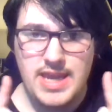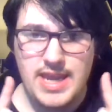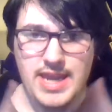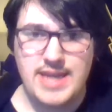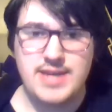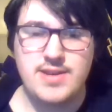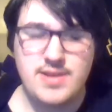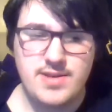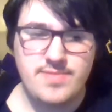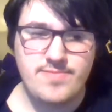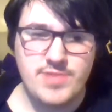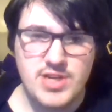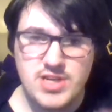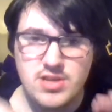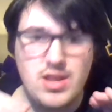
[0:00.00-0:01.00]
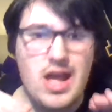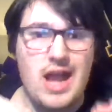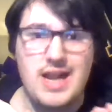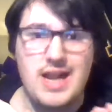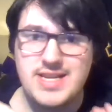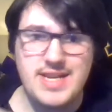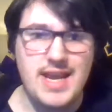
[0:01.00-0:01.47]
in just
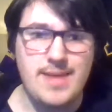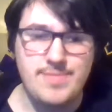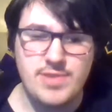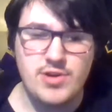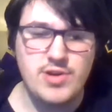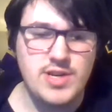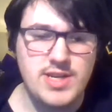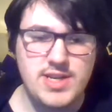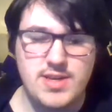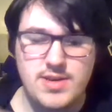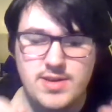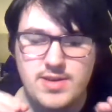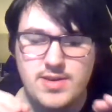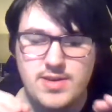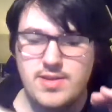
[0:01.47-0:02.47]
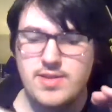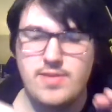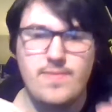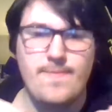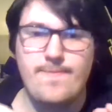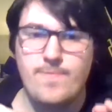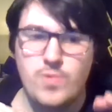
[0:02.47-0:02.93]
lockstep. They're just
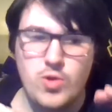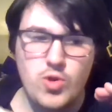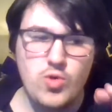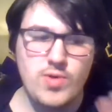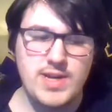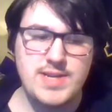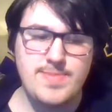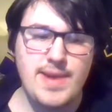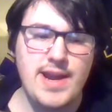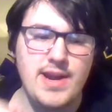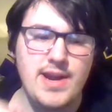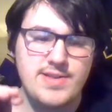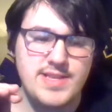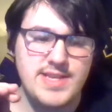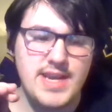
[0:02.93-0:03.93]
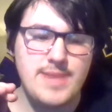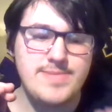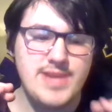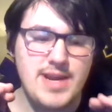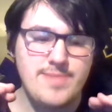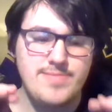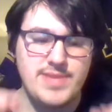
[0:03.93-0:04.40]
you expire at the same
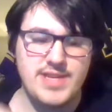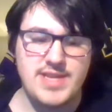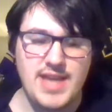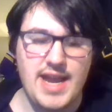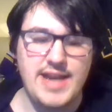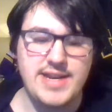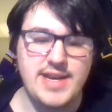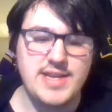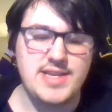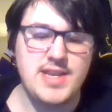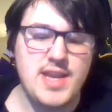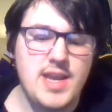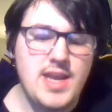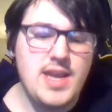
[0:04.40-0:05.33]
time this guy does.